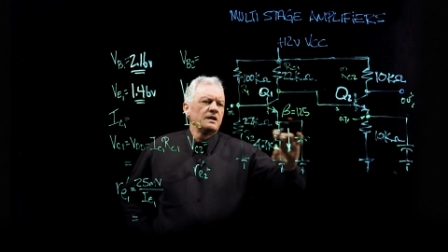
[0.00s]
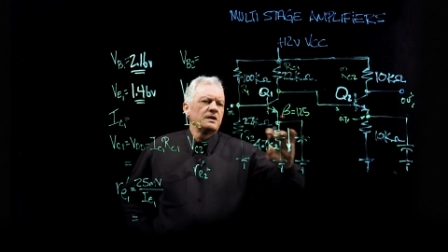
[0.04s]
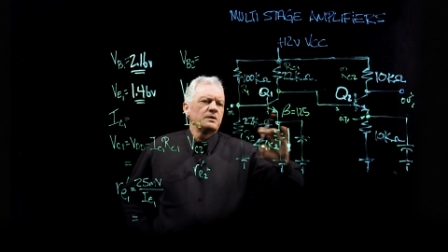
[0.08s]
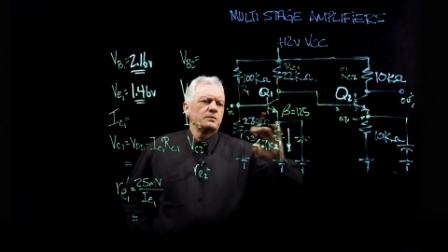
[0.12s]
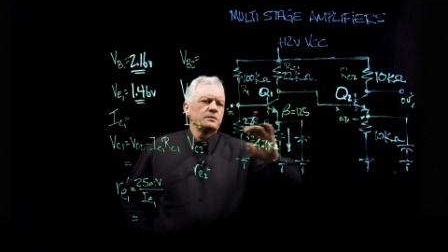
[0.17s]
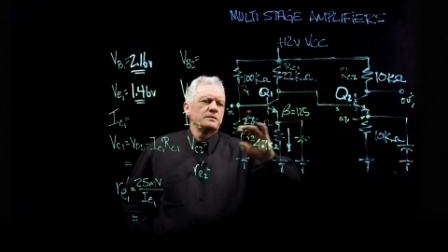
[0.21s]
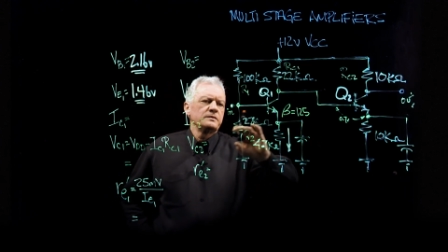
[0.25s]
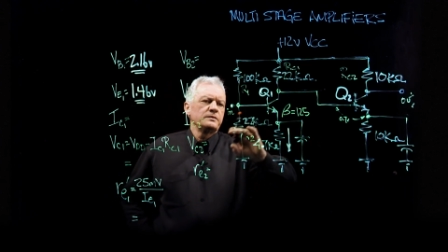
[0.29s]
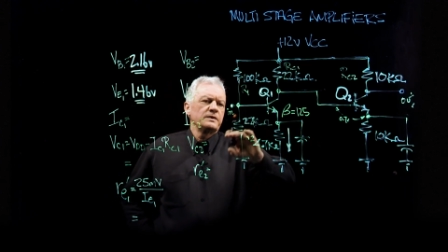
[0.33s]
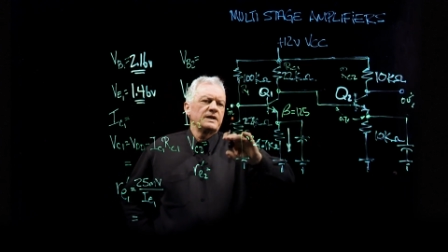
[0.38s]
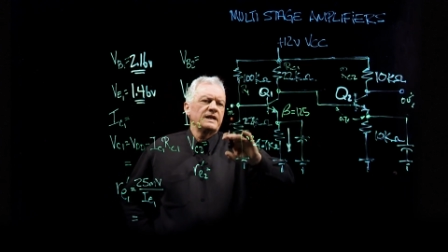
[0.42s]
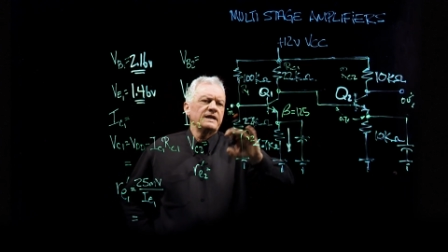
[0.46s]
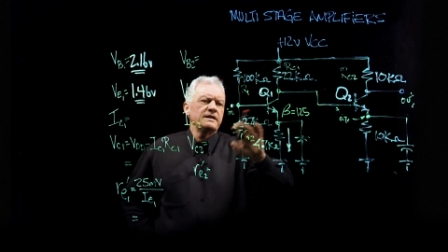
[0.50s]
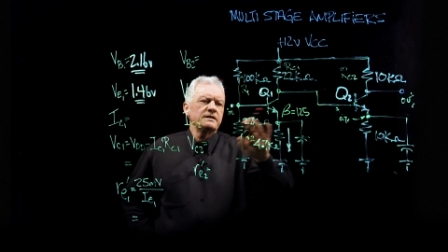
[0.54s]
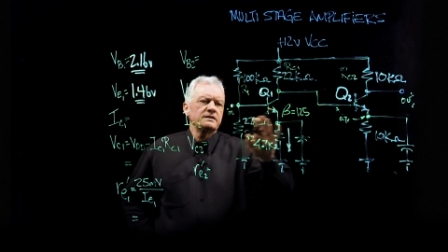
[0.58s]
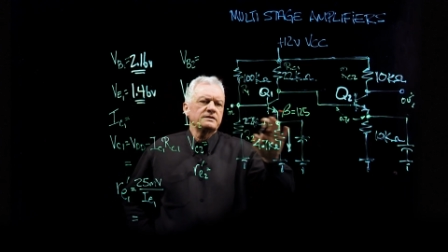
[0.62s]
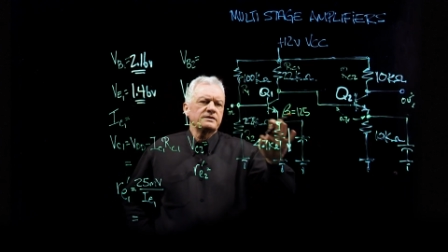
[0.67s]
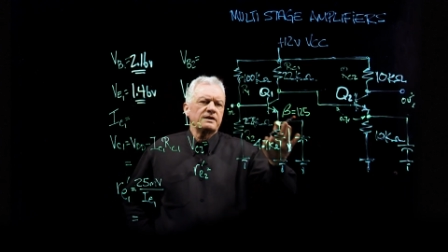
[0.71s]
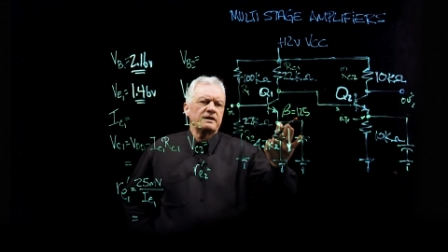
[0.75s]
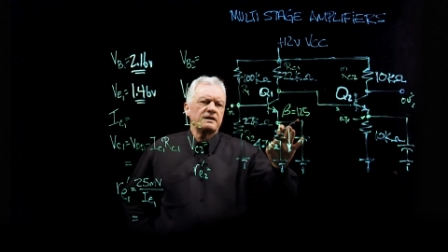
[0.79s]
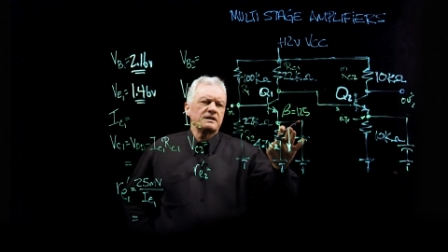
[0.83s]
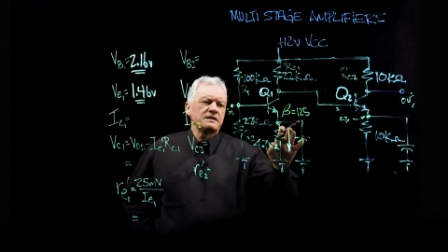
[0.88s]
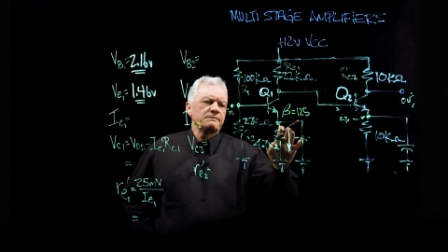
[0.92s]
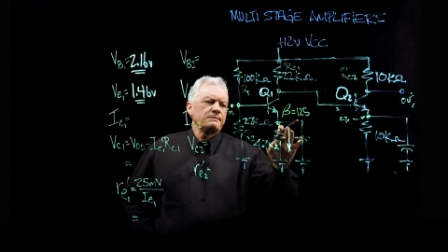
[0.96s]
When we later
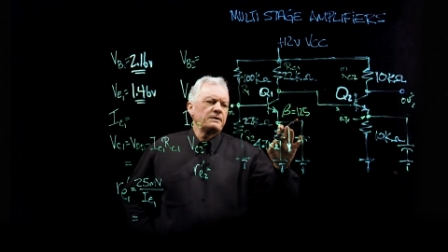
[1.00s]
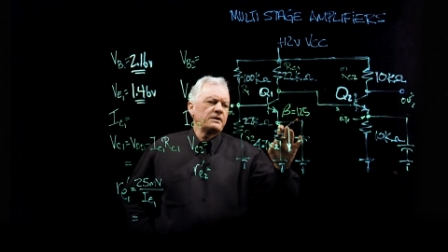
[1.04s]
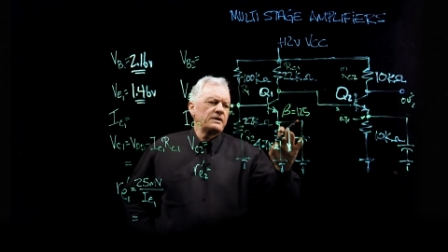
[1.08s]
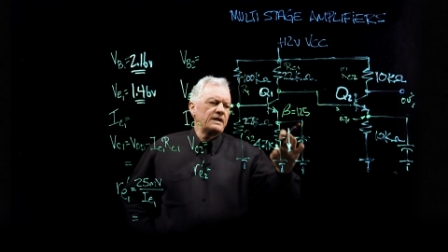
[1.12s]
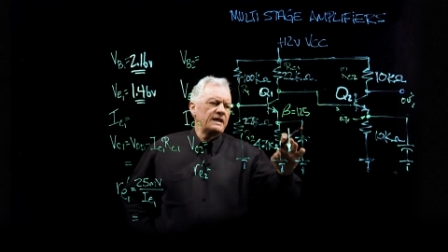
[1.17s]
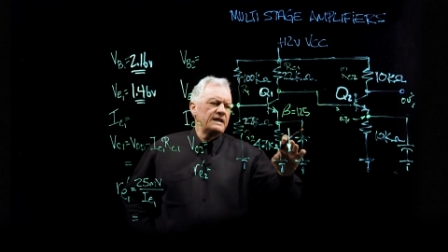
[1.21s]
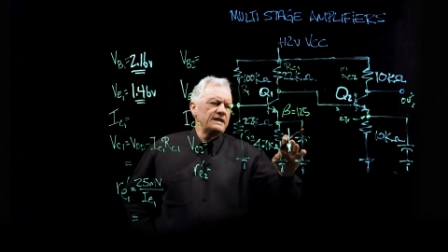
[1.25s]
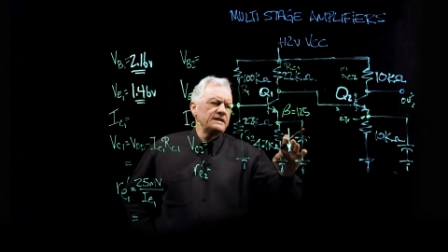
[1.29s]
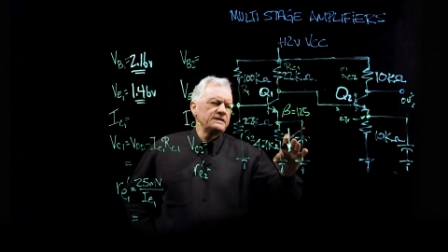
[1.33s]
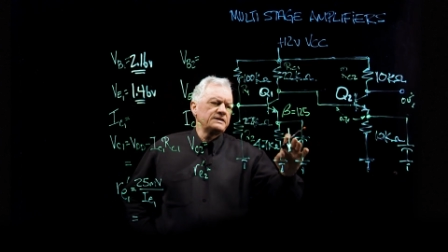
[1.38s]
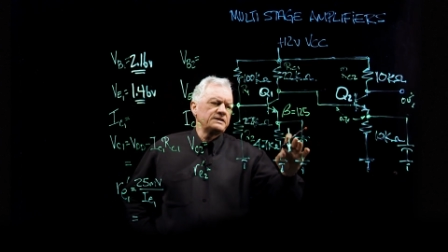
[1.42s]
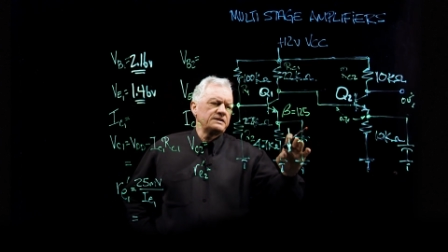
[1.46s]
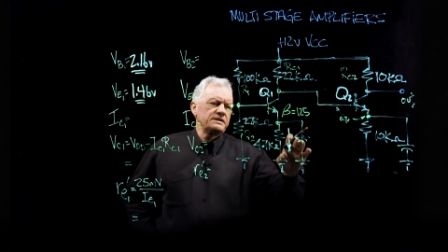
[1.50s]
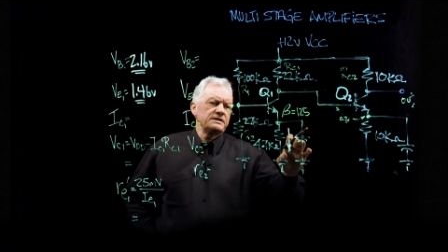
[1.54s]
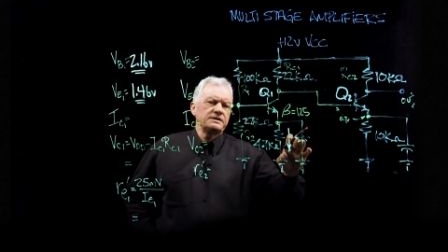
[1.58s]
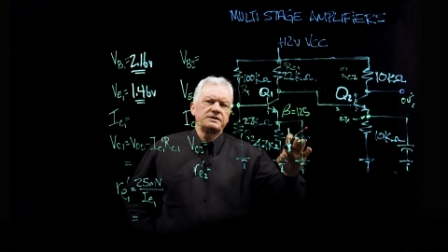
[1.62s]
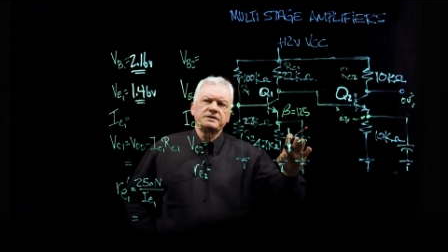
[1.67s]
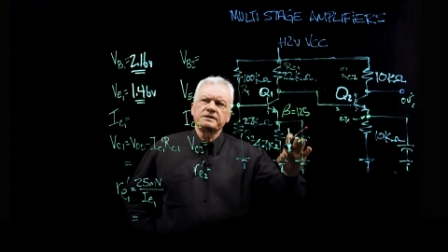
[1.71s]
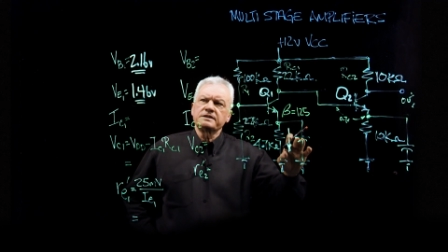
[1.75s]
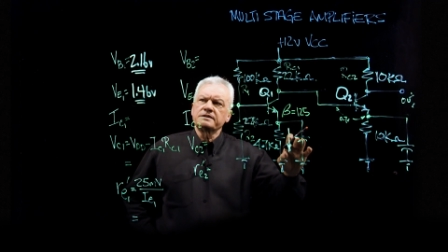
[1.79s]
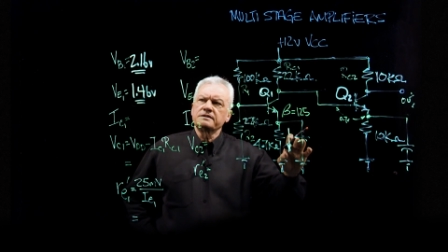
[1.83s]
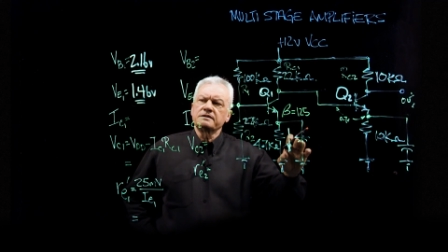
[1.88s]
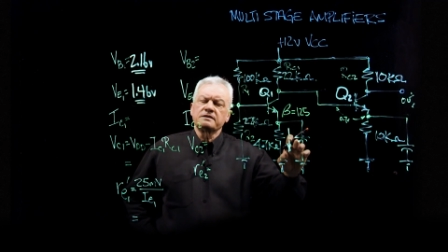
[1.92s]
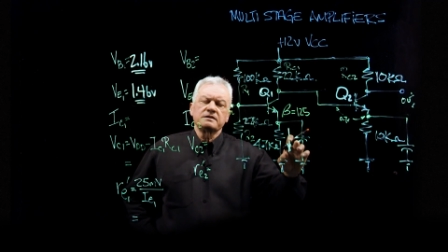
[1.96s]
talk about AC
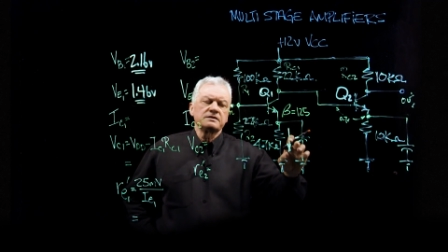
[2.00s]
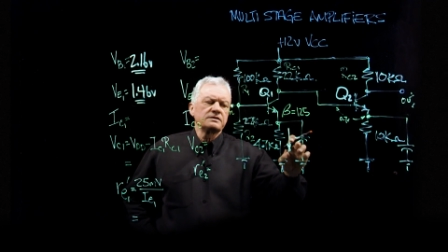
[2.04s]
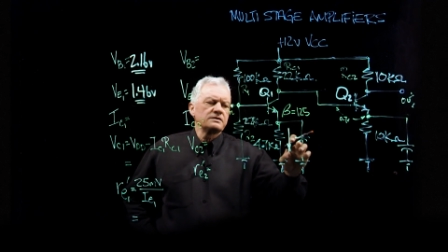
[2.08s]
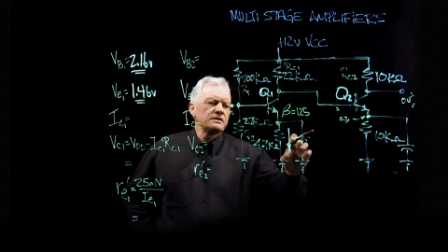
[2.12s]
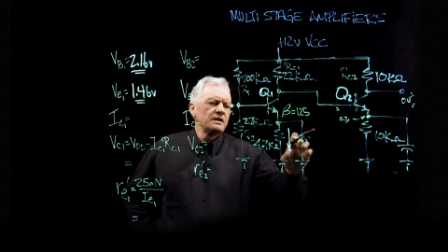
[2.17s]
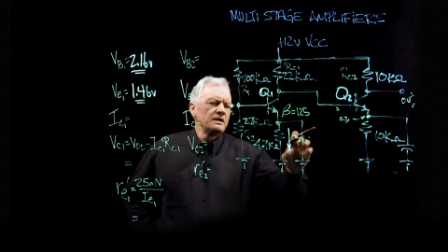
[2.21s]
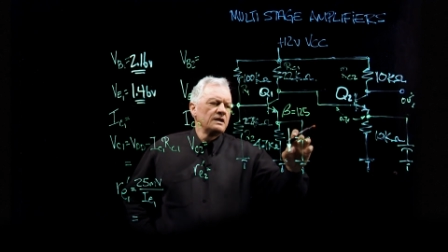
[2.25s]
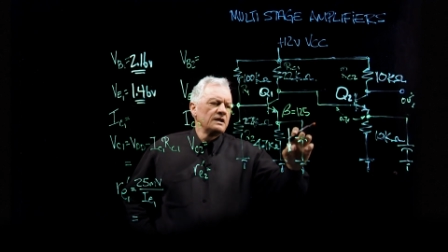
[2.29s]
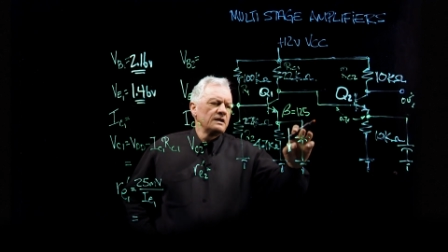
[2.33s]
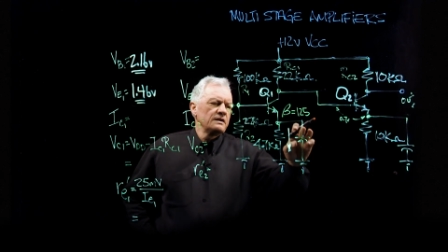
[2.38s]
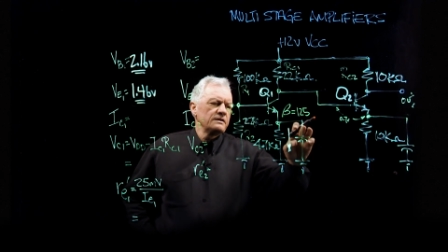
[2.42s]
signals,